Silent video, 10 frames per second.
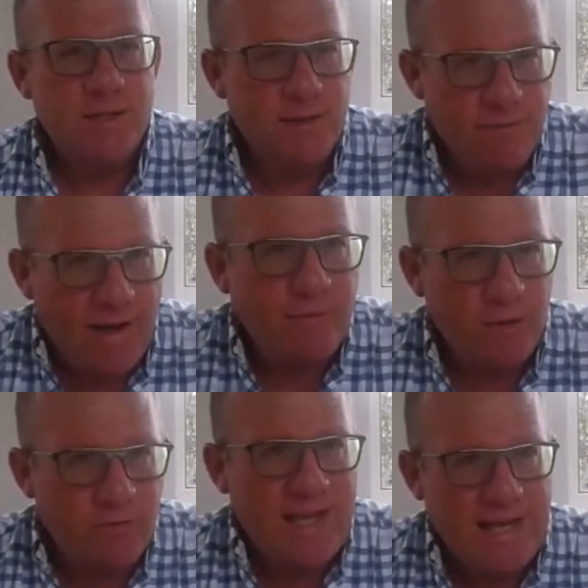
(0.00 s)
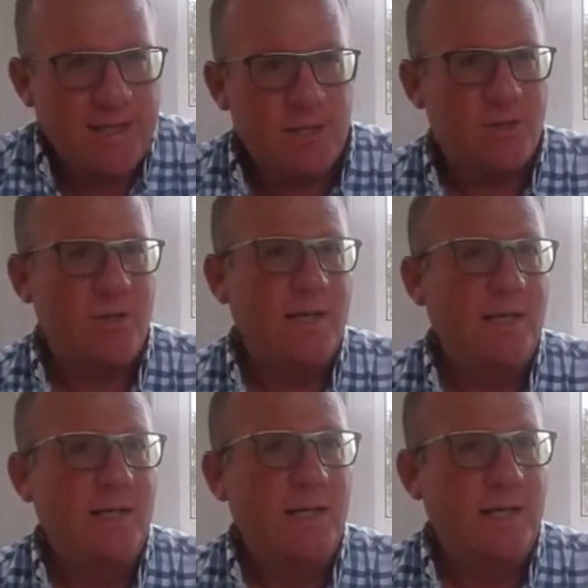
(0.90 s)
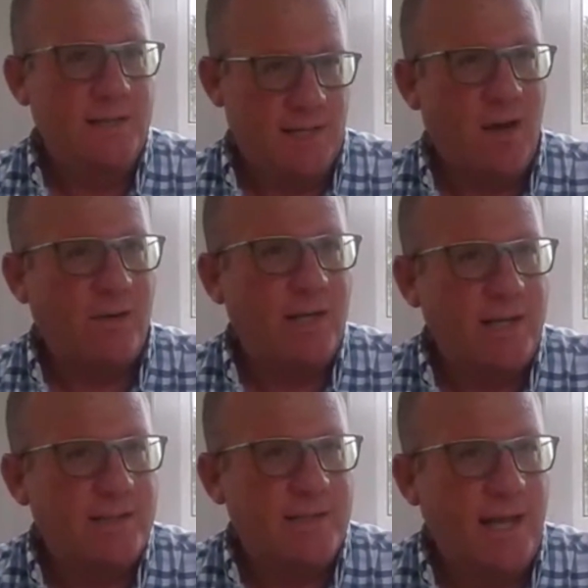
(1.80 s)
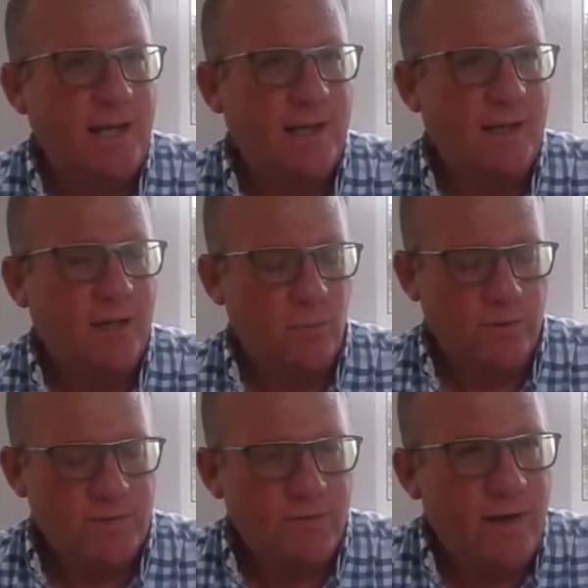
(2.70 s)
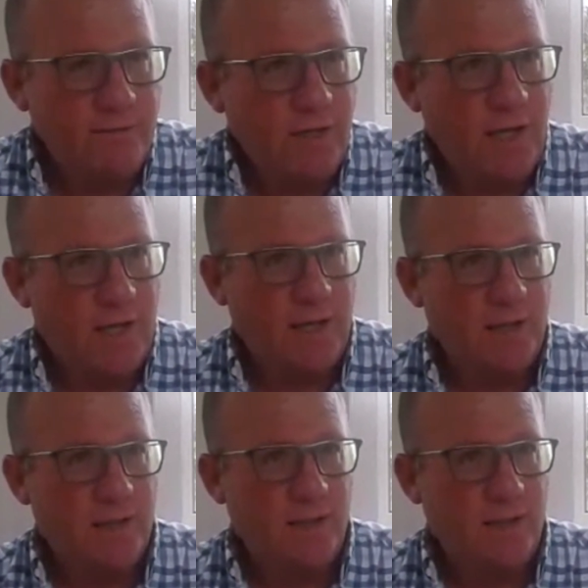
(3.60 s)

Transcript: the survival of the industry is currently at stake. We've survived a year.